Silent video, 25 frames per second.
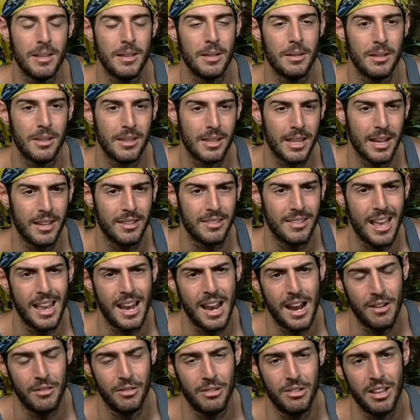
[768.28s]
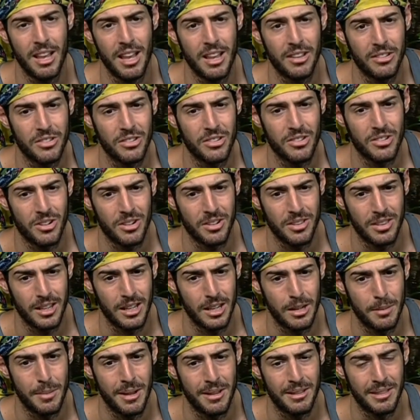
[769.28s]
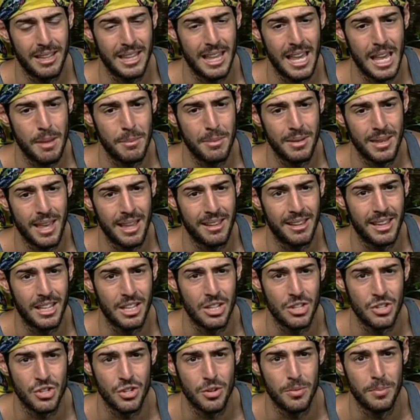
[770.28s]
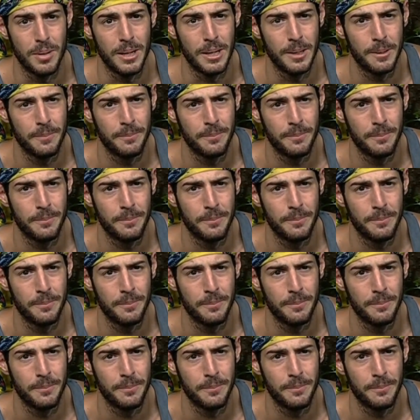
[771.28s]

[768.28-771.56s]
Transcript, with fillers: he'll get his head out of his ass and start thinking about the game again like he should be.